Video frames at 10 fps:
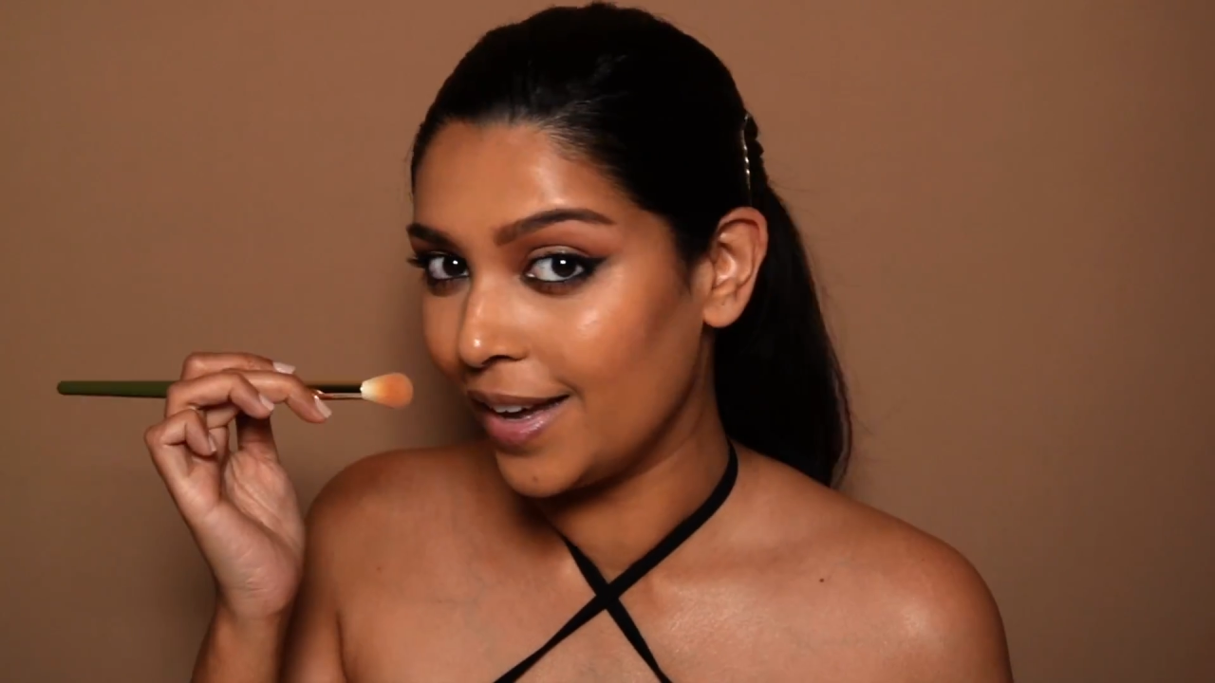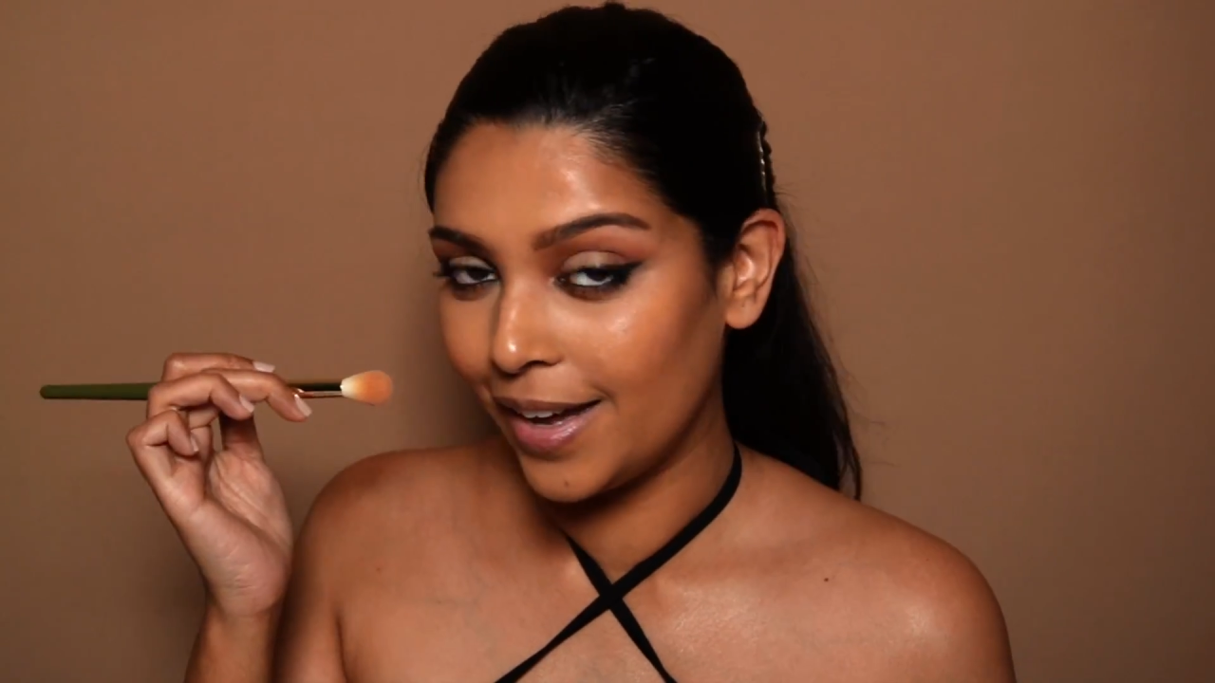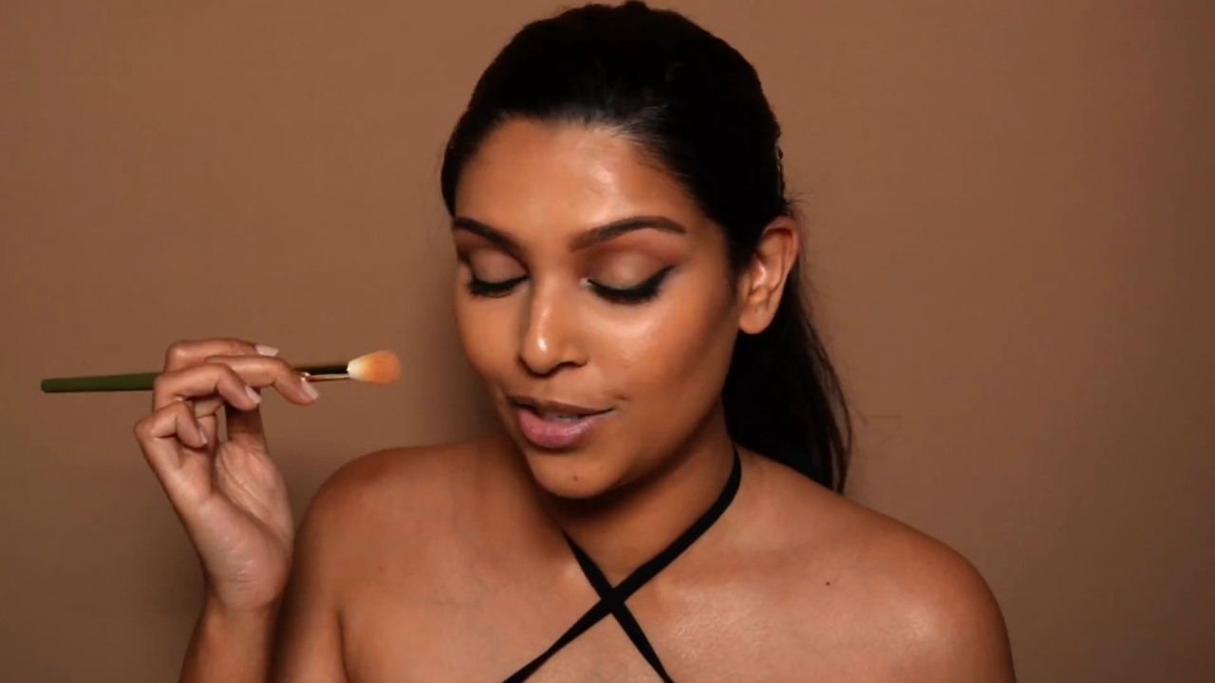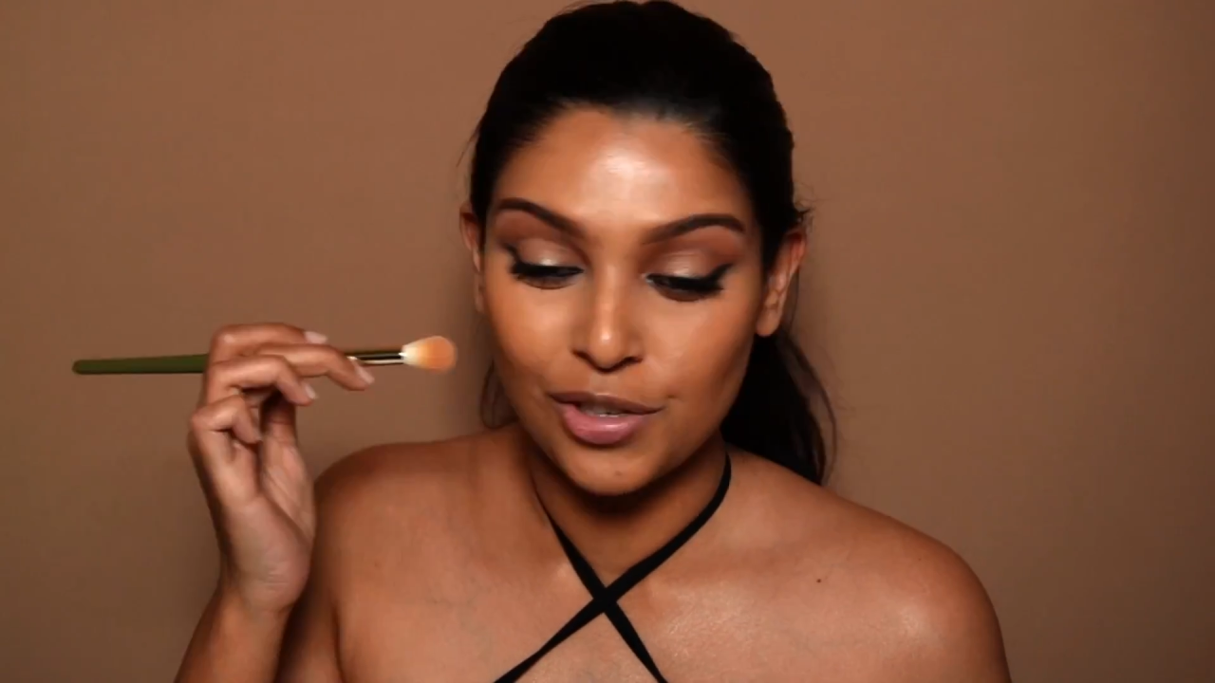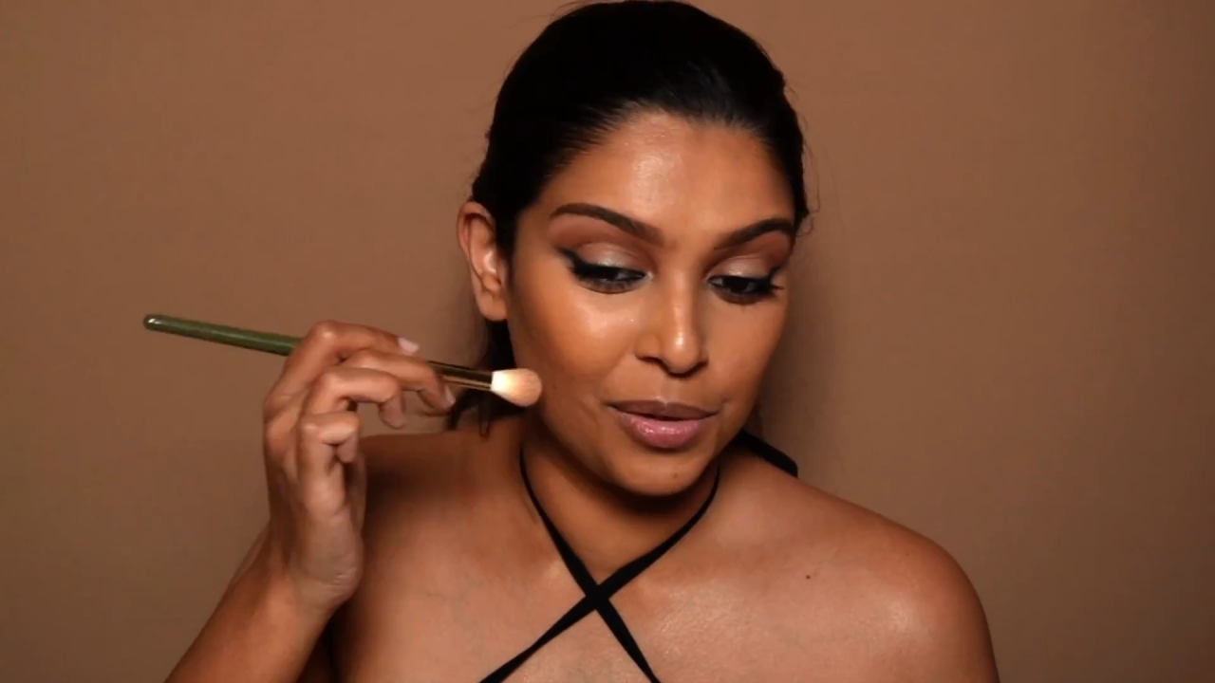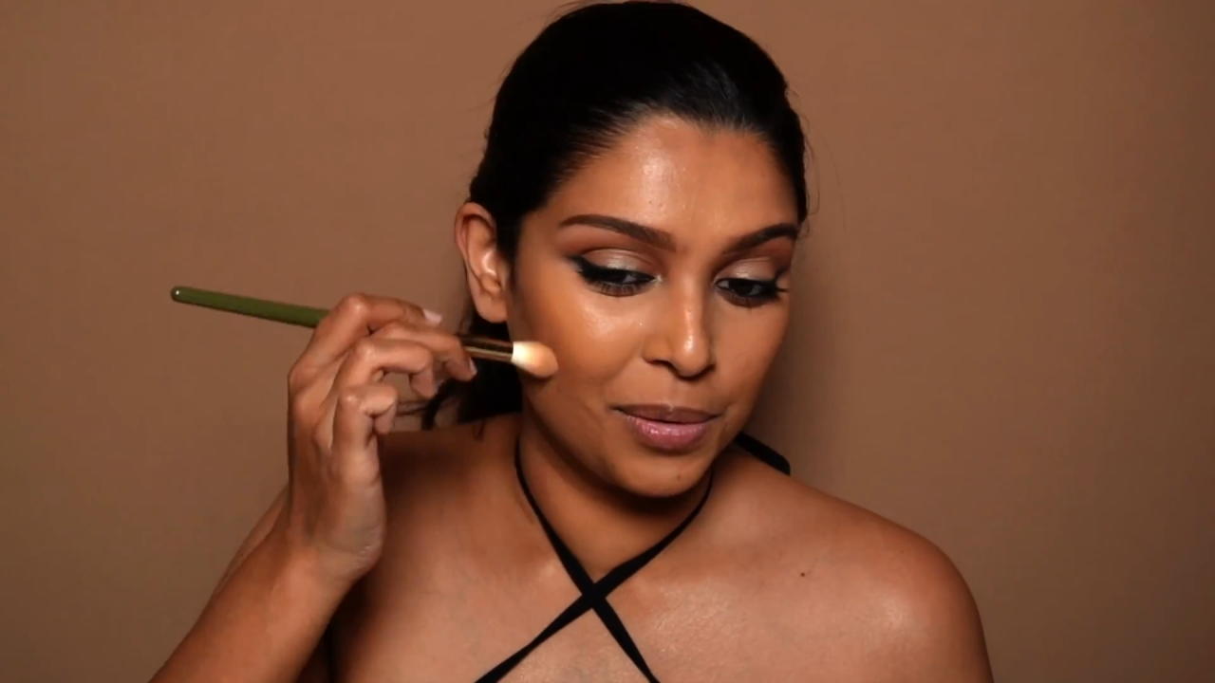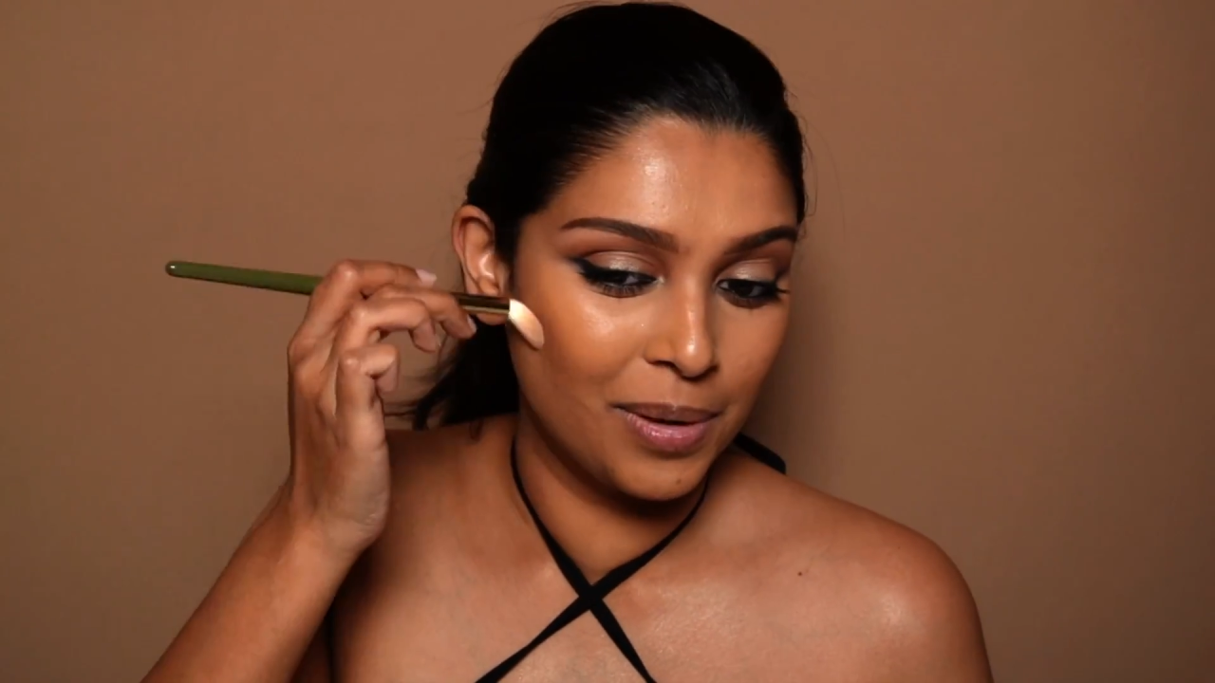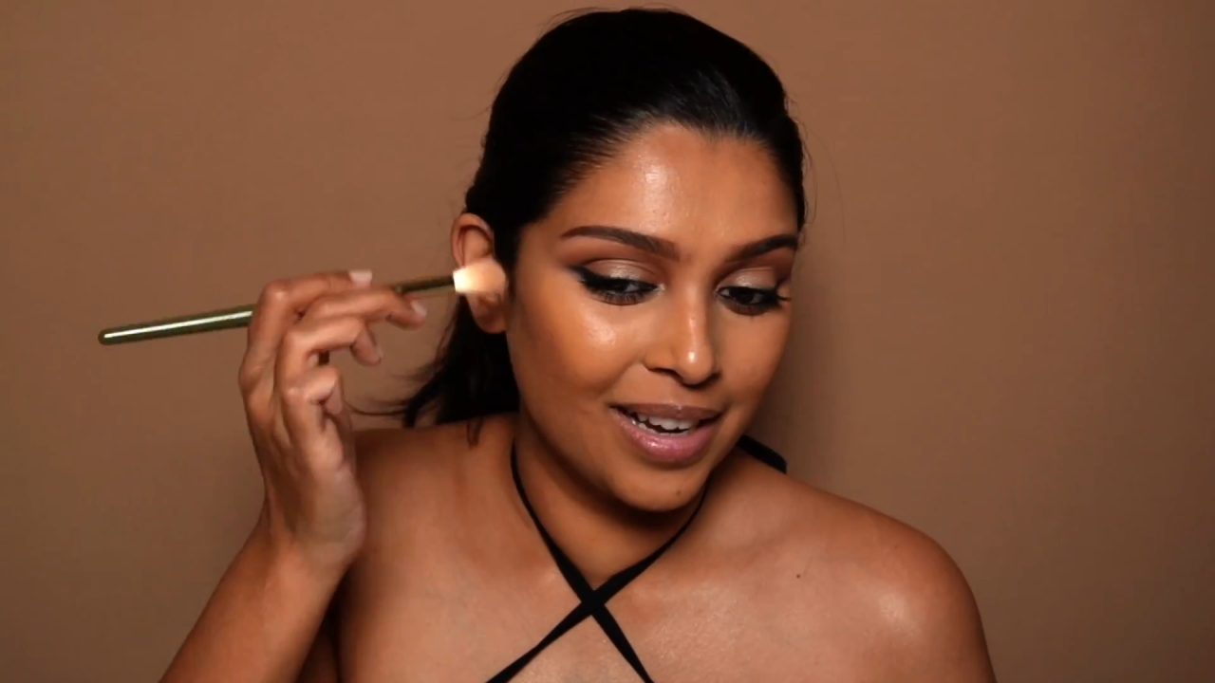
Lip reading: age you.